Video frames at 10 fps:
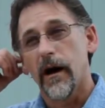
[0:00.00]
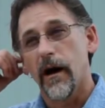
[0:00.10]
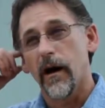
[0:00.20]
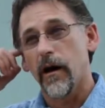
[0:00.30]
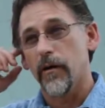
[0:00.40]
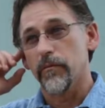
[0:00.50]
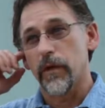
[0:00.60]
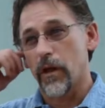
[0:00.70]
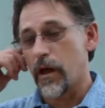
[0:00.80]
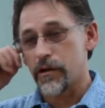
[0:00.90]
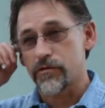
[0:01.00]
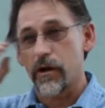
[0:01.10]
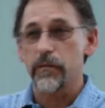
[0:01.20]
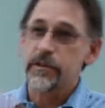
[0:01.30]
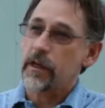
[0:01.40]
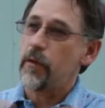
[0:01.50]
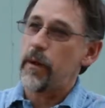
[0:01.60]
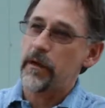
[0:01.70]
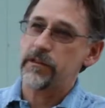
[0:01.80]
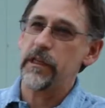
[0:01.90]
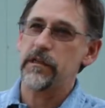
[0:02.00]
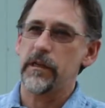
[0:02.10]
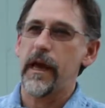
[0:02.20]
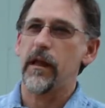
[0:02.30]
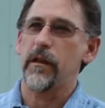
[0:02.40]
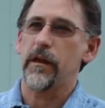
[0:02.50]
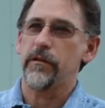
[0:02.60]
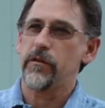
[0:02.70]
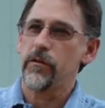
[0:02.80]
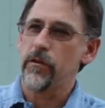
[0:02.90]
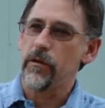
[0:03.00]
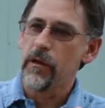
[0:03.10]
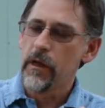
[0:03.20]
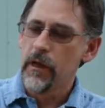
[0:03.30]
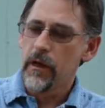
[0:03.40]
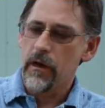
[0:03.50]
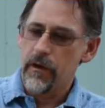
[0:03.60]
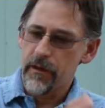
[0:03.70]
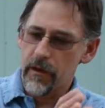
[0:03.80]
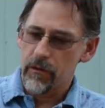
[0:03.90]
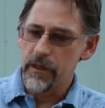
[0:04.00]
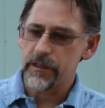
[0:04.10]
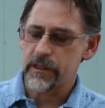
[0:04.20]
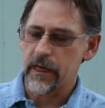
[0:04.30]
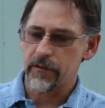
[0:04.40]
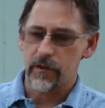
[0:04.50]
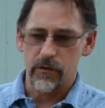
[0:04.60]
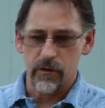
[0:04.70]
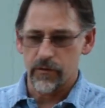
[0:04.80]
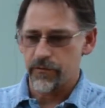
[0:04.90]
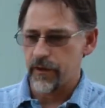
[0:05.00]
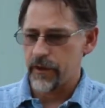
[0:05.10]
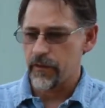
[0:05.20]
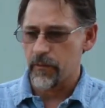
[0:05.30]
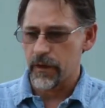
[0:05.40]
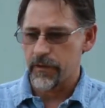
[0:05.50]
A lot of shrubs. Think about seasonality too, and there are lists out there, and you can find them, I